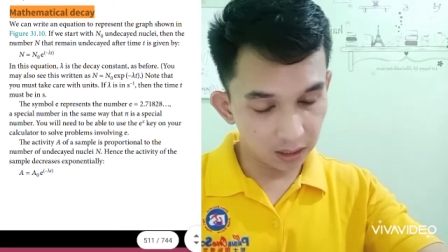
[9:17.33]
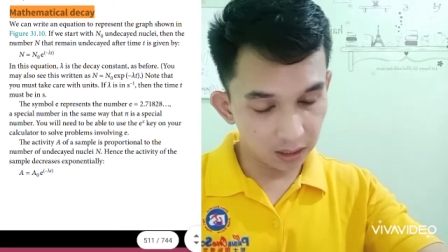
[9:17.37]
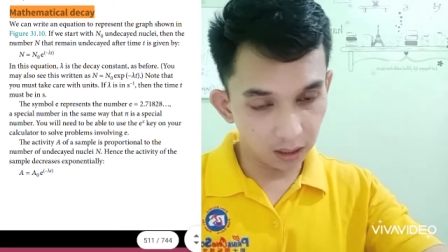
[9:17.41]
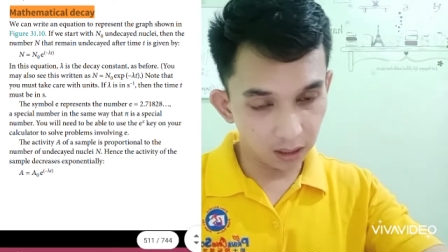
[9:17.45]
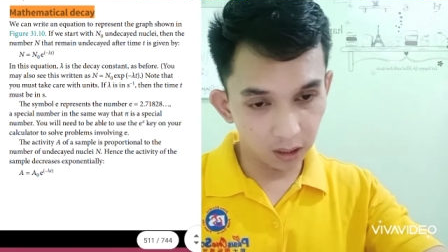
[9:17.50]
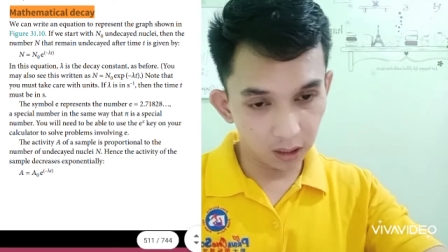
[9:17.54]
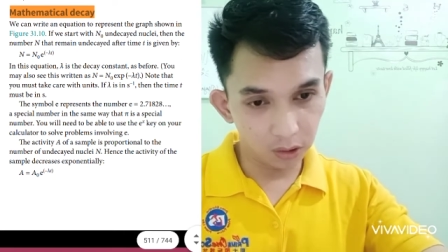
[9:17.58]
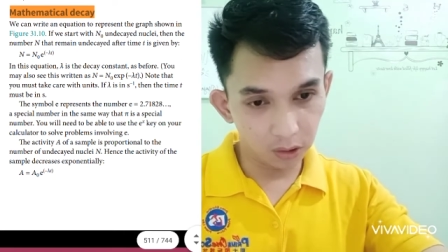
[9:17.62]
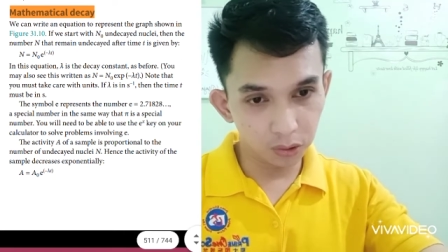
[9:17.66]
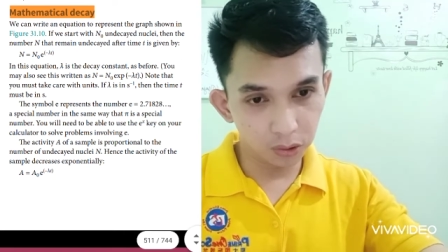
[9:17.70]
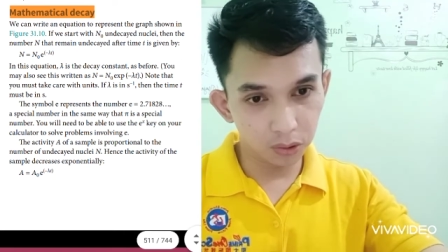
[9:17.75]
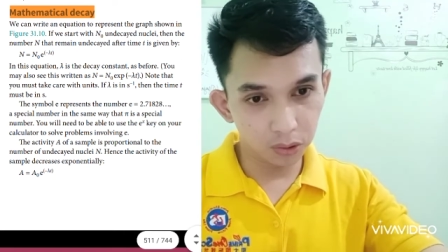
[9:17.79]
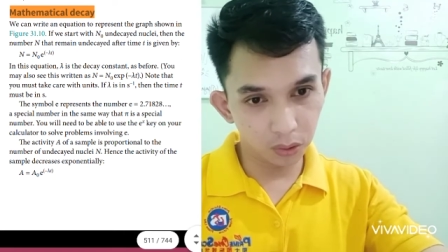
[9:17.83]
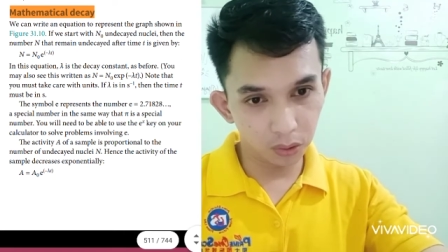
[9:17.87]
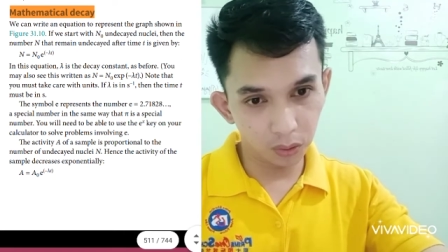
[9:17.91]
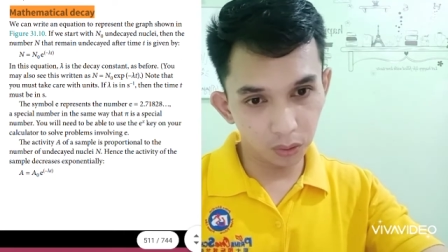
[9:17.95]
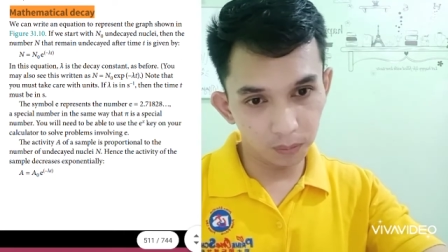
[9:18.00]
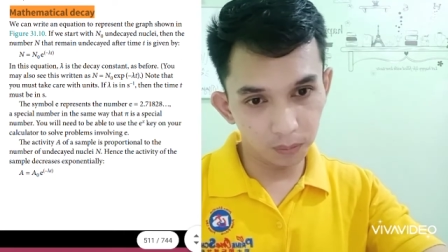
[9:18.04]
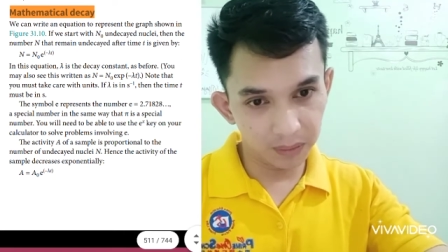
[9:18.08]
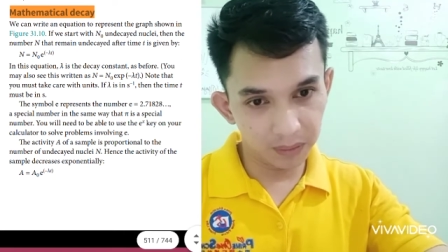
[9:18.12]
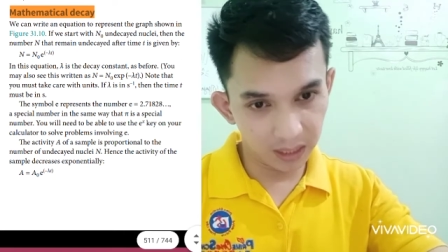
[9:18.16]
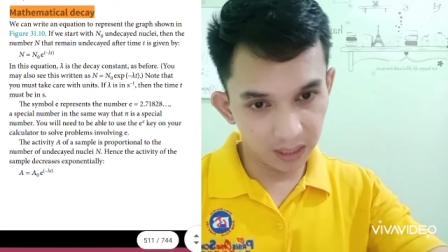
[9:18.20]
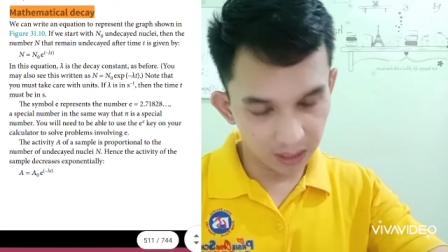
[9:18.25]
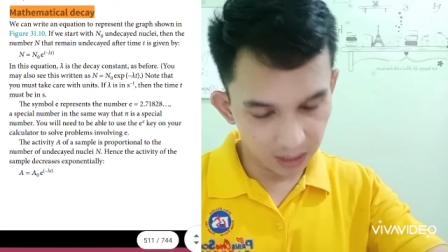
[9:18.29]
also
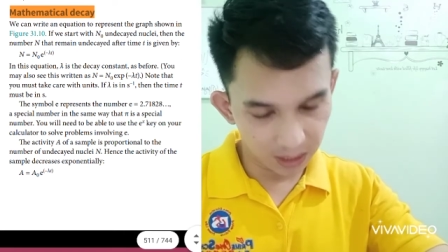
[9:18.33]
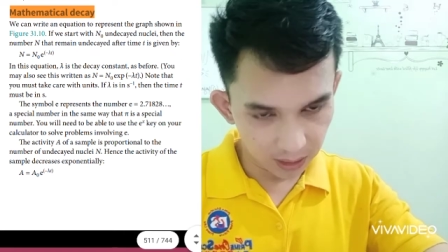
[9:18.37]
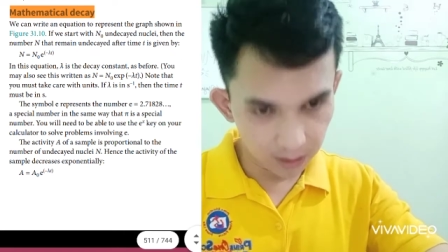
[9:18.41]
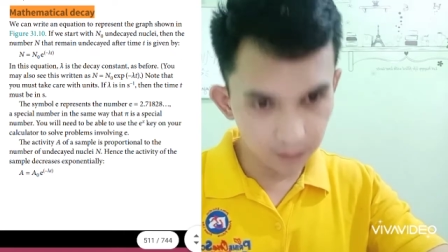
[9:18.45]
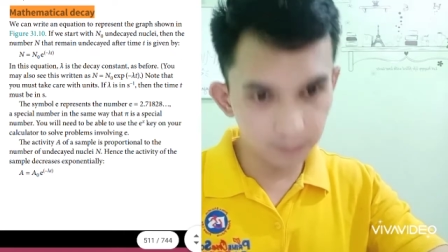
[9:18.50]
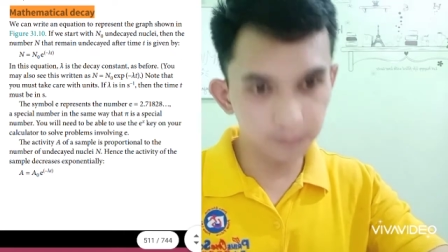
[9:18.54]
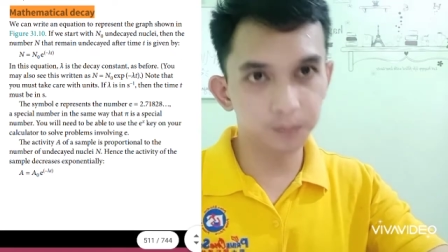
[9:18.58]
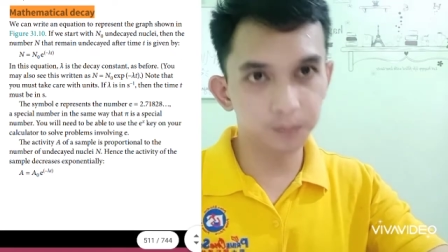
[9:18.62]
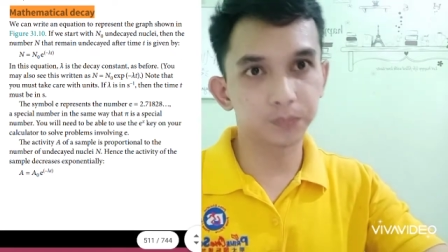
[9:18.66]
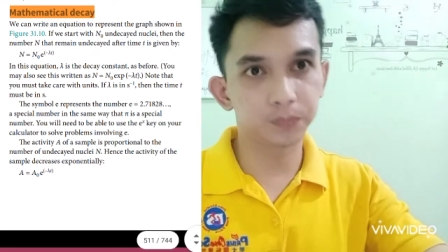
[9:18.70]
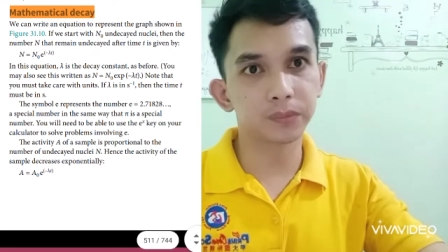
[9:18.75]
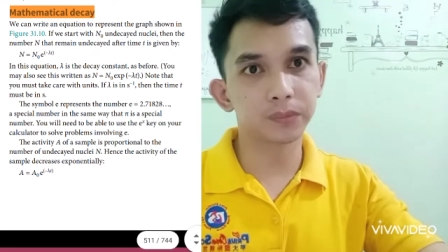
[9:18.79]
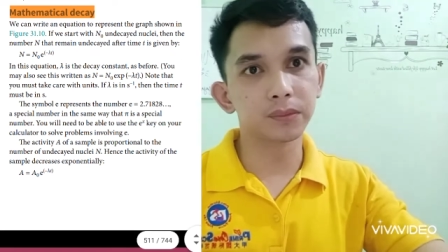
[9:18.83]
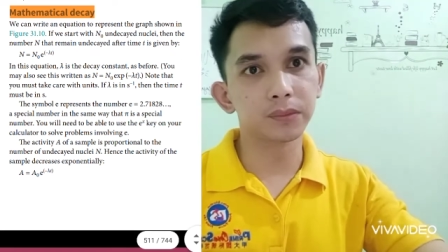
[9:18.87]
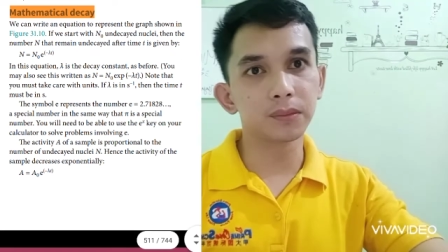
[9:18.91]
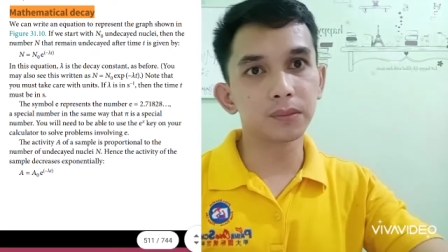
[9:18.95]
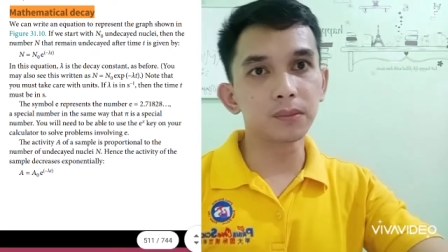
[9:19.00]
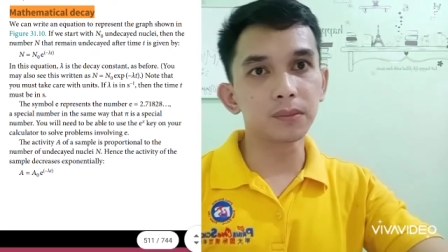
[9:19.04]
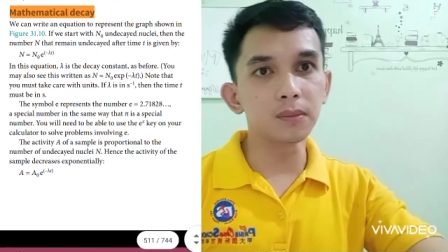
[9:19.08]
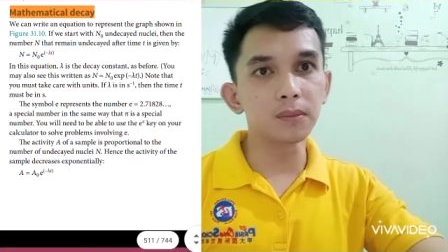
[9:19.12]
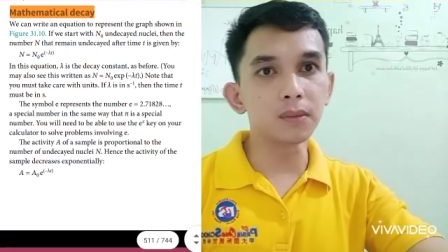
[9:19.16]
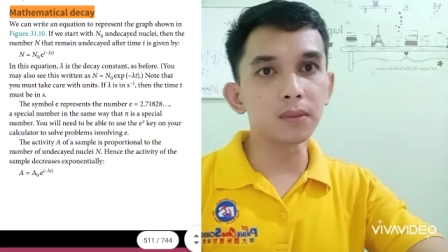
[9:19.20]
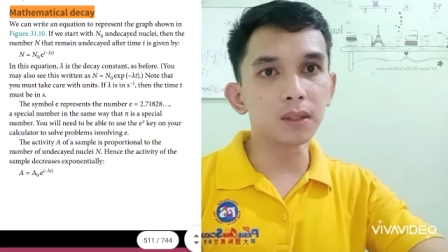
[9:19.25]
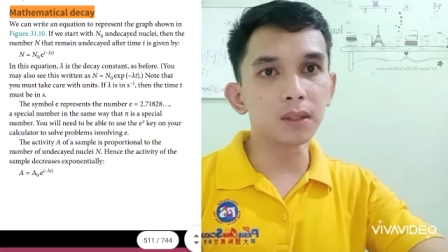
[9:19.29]
be in
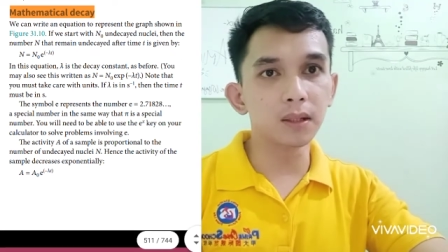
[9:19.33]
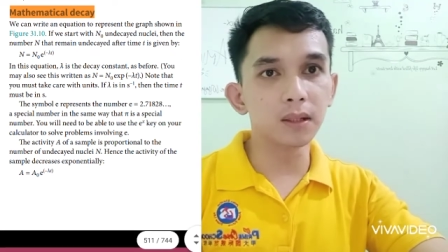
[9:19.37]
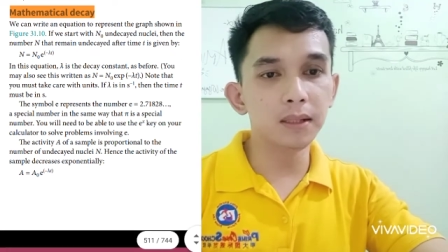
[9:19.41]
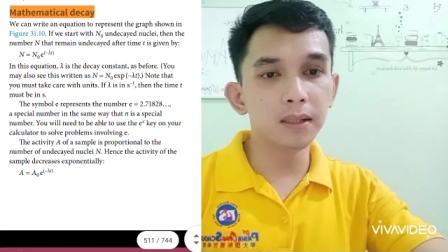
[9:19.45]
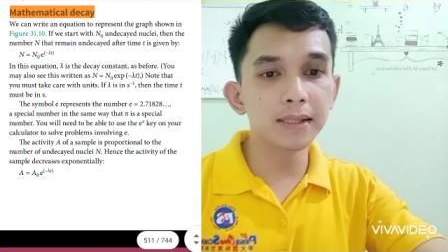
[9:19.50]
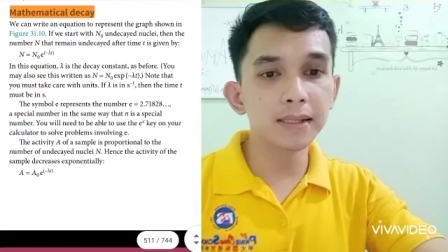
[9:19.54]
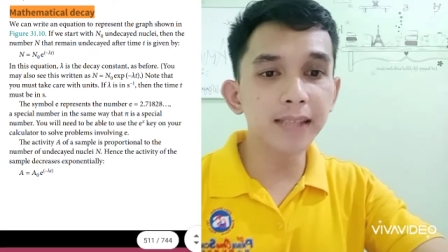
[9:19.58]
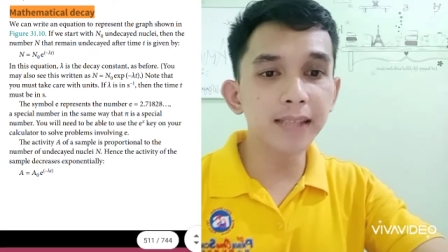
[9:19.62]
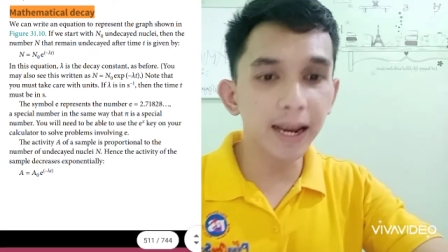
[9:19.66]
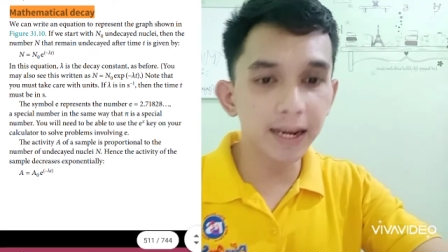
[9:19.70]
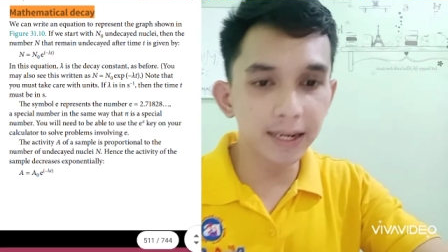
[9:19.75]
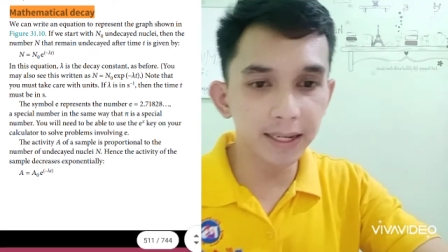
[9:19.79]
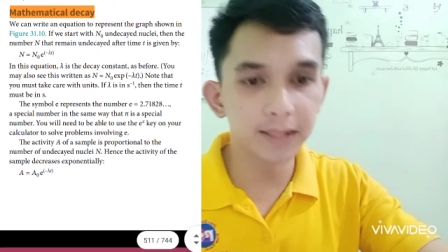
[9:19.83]
second.